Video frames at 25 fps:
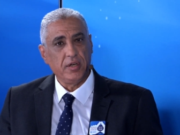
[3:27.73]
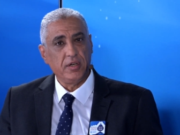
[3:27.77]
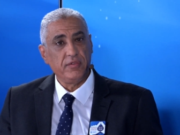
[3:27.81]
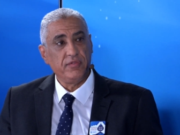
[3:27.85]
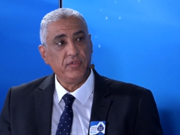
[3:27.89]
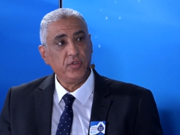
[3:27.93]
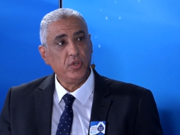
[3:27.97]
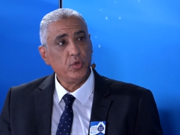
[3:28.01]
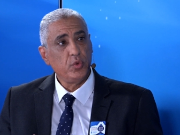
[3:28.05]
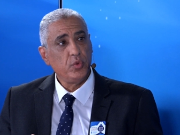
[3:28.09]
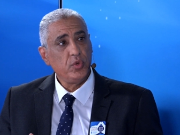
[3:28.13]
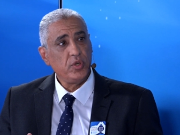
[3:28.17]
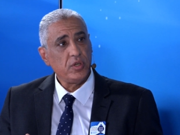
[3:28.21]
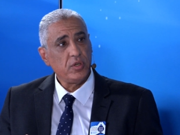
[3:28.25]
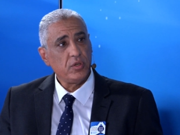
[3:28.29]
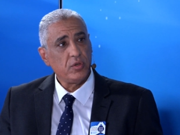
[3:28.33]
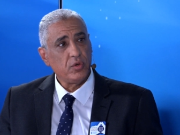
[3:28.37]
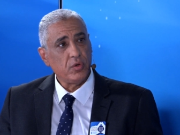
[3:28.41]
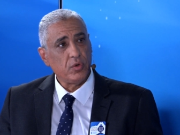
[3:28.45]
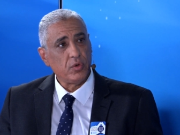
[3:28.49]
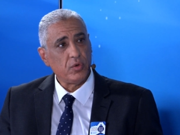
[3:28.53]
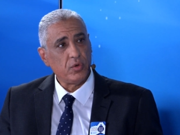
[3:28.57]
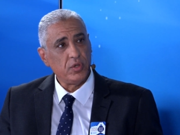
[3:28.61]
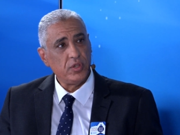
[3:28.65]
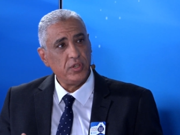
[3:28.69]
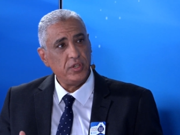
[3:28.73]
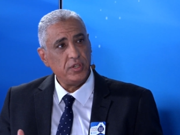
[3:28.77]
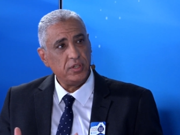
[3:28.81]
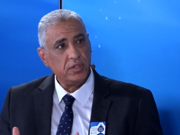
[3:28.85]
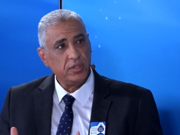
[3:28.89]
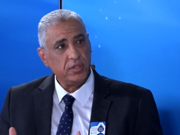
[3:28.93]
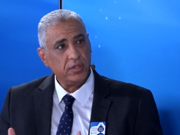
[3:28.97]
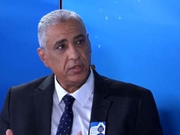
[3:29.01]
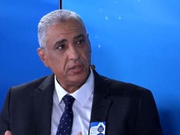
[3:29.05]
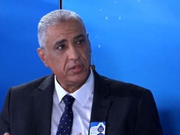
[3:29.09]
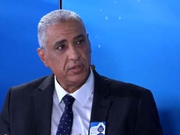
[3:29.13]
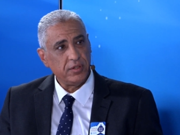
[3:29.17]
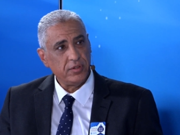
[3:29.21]
reviewing all
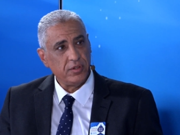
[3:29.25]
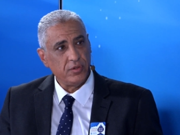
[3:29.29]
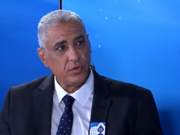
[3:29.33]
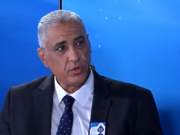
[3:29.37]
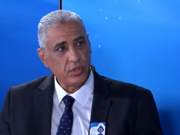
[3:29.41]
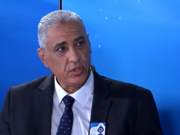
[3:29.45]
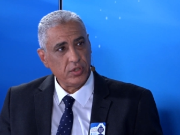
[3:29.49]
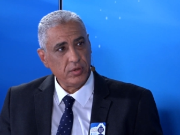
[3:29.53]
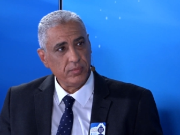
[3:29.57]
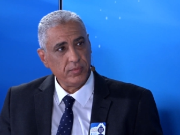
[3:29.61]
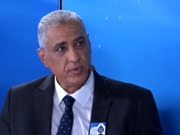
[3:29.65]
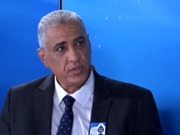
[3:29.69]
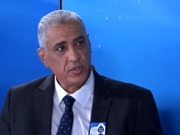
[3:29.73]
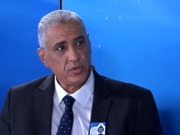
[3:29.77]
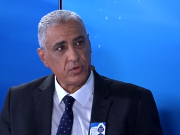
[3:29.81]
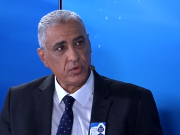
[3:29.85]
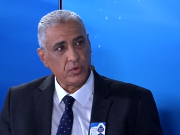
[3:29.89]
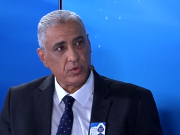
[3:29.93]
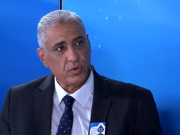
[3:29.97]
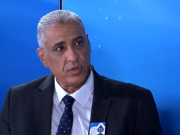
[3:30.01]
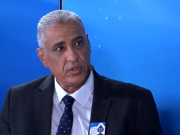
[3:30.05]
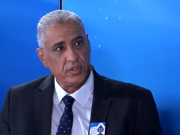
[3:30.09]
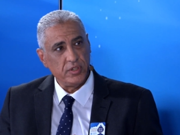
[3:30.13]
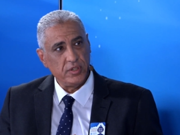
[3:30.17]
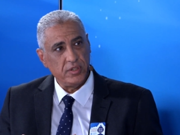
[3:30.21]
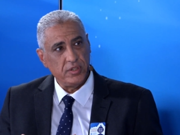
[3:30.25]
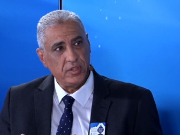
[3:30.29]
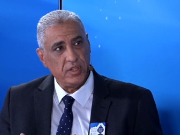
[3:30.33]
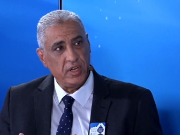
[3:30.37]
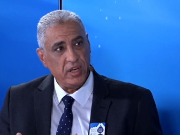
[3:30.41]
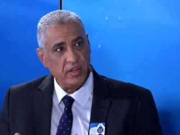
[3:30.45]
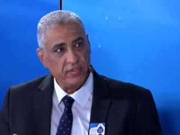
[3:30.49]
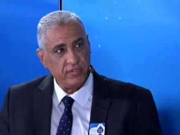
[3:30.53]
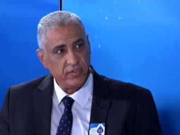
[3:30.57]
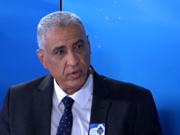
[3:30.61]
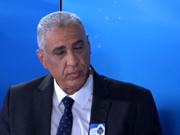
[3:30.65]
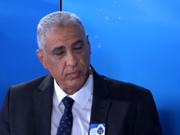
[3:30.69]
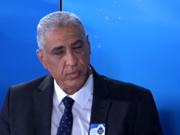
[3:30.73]
the documents, all the
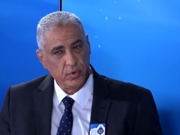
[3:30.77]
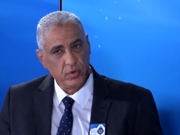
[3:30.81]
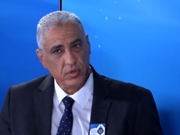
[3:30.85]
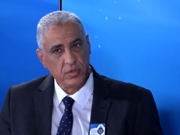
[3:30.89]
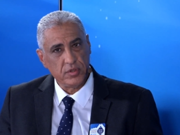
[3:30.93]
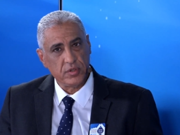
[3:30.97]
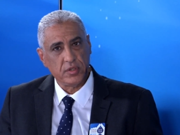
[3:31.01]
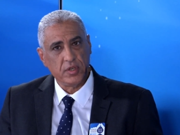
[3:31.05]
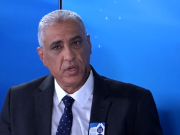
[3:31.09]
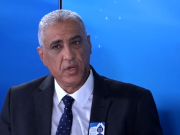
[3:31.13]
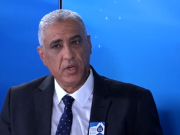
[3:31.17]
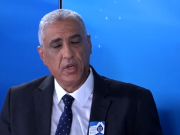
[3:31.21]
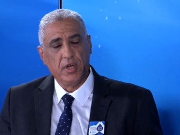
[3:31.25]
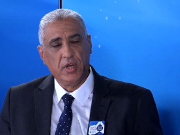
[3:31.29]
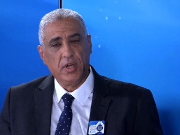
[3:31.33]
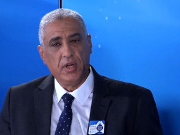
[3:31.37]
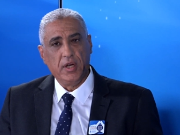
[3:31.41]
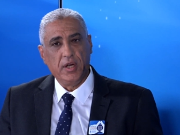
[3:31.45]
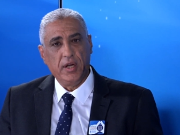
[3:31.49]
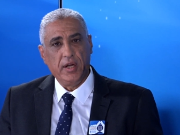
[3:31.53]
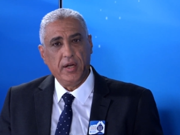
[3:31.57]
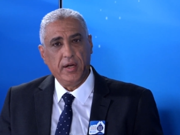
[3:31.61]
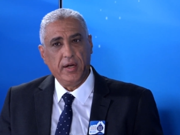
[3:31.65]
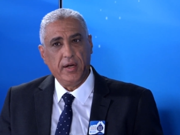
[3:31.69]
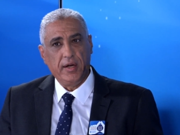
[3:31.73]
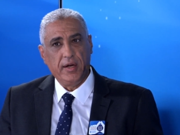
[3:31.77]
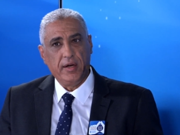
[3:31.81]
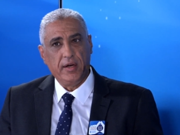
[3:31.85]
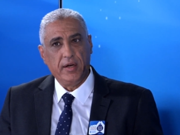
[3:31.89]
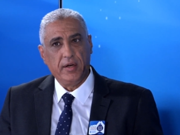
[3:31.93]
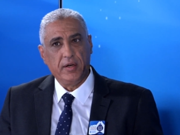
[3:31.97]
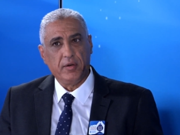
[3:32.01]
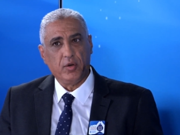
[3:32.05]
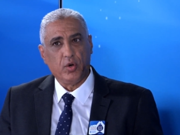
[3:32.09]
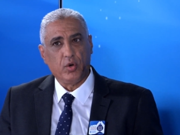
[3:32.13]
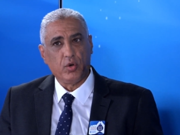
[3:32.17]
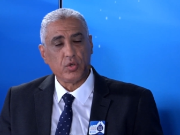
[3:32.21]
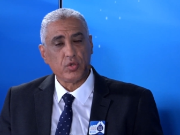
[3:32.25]
deliverables.
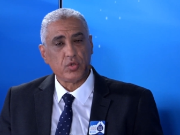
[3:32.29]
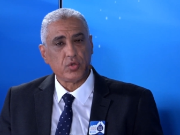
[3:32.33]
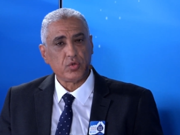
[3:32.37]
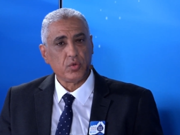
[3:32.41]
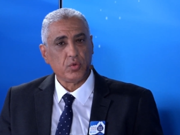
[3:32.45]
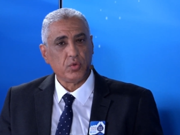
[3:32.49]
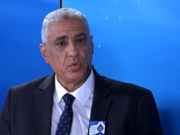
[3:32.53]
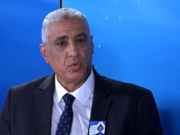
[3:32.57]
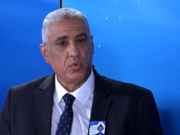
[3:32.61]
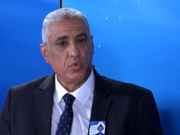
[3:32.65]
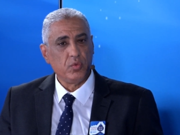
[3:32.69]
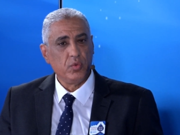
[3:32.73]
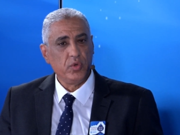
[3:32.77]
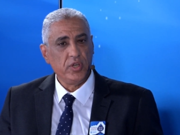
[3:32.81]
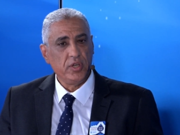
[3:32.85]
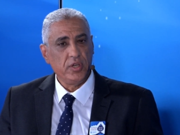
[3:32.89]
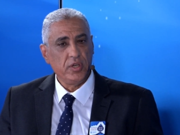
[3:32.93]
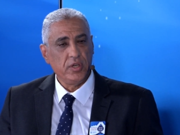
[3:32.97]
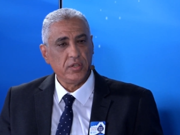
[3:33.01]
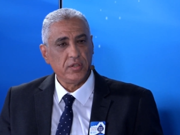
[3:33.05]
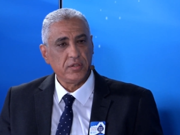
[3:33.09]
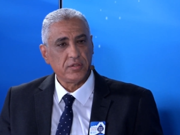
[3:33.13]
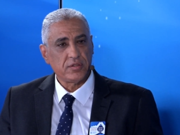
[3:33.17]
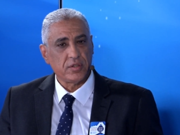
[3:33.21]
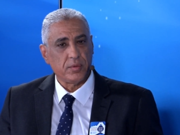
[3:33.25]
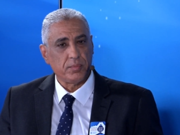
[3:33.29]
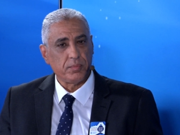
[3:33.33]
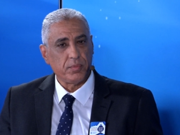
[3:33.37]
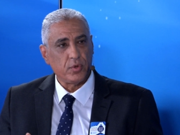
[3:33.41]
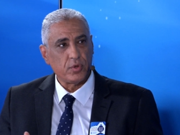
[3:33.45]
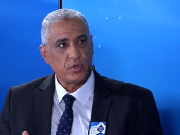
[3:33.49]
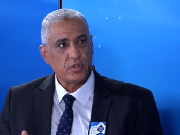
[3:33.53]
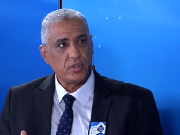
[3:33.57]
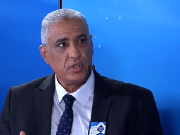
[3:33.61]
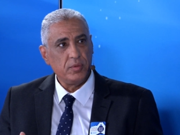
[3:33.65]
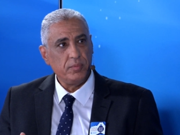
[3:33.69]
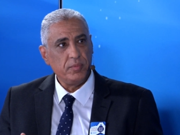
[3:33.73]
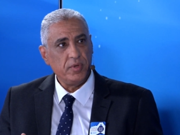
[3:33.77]
Also, we
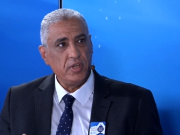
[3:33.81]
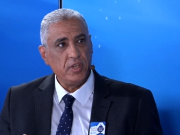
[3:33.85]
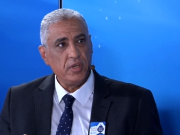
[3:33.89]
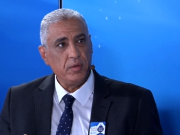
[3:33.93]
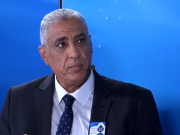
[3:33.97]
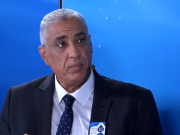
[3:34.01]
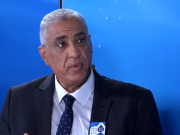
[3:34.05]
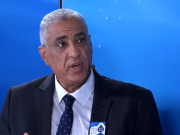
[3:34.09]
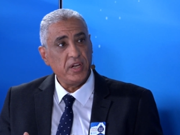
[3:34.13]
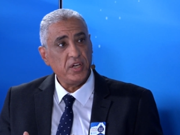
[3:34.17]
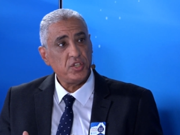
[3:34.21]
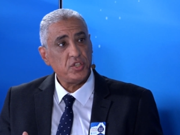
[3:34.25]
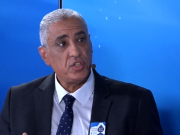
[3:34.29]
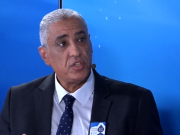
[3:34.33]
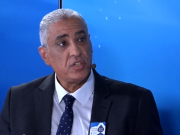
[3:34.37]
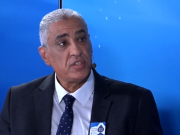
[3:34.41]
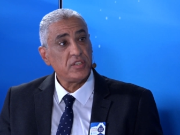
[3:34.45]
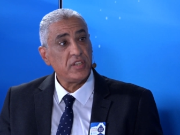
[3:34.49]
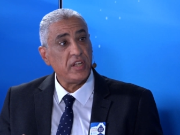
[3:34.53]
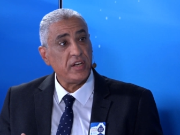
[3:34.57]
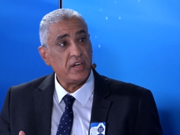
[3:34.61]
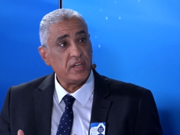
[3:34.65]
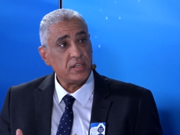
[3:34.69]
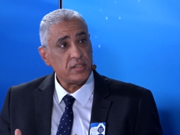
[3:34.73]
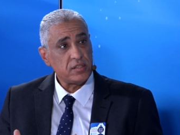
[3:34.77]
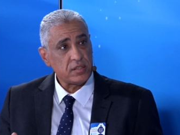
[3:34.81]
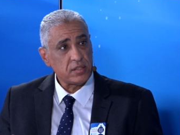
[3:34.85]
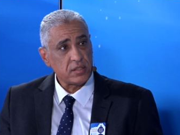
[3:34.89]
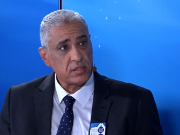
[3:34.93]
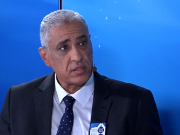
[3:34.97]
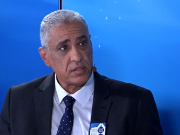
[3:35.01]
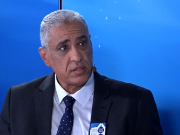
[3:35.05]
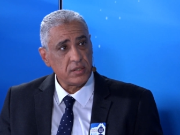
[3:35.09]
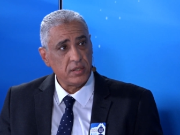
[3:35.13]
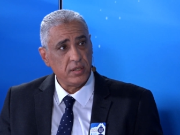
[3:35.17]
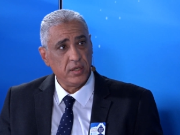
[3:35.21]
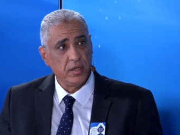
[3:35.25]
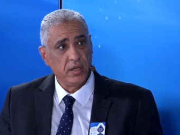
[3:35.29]
support them in managing the
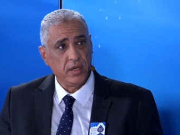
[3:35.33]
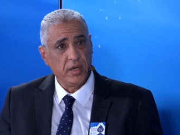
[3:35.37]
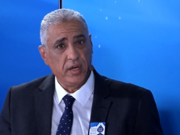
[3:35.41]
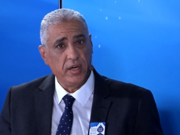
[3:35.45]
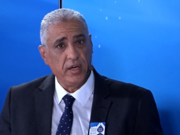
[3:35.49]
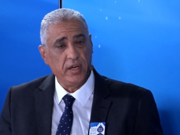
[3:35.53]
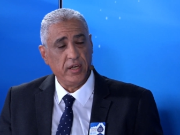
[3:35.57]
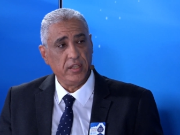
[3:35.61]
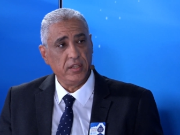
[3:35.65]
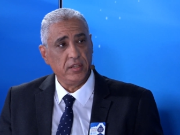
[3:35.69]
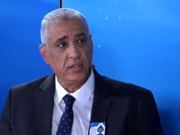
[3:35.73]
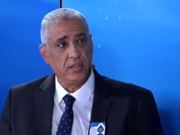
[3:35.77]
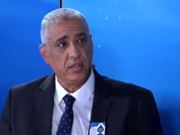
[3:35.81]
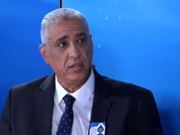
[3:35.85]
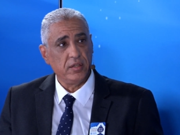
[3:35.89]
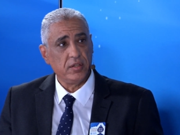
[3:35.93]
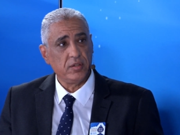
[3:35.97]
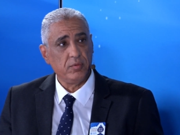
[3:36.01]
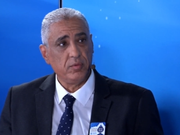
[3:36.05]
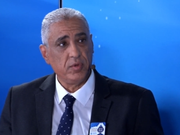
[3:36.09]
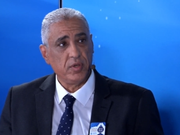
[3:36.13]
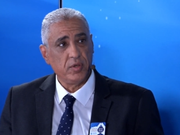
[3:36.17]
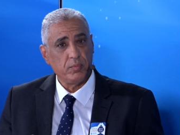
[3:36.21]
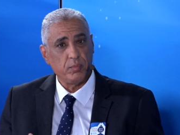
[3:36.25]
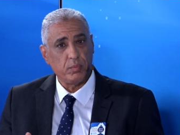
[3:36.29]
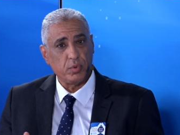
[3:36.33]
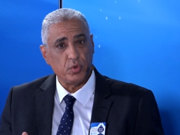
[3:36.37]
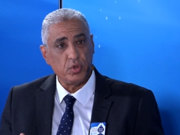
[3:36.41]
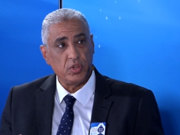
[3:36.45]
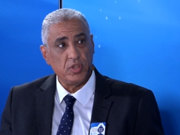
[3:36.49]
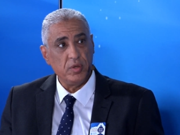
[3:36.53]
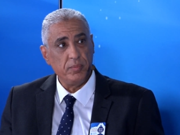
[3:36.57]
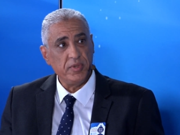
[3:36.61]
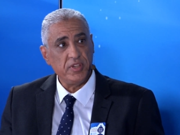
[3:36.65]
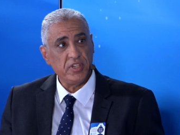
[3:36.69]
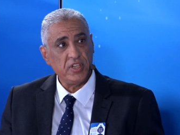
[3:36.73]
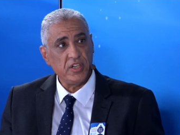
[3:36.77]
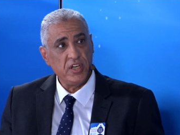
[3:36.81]
risks and put
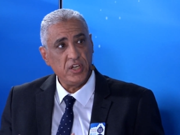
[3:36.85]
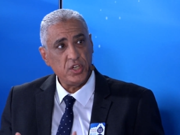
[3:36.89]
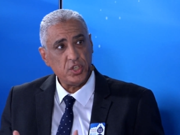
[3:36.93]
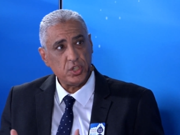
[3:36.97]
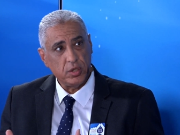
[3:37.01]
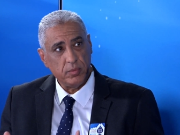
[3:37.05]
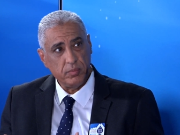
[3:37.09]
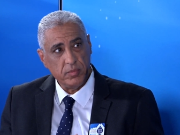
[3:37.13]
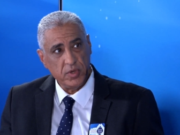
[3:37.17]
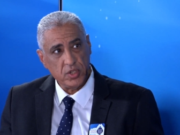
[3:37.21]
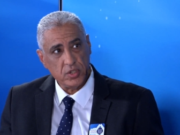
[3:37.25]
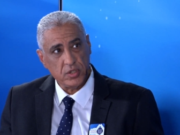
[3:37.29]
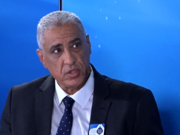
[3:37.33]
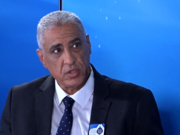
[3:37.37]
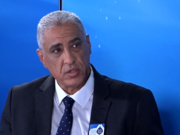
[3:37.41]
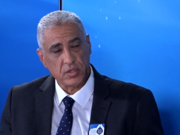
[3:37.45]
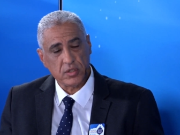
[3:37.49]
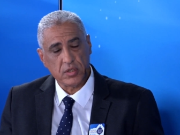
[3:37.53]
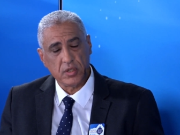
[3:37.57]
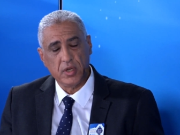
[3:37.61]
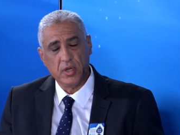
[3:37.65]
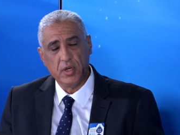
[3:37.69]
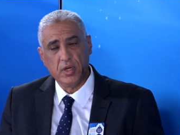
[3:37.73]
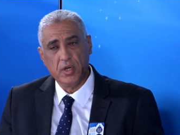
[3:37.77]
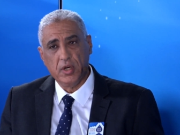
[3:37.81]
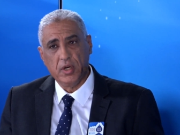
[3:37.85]
the mitigation measures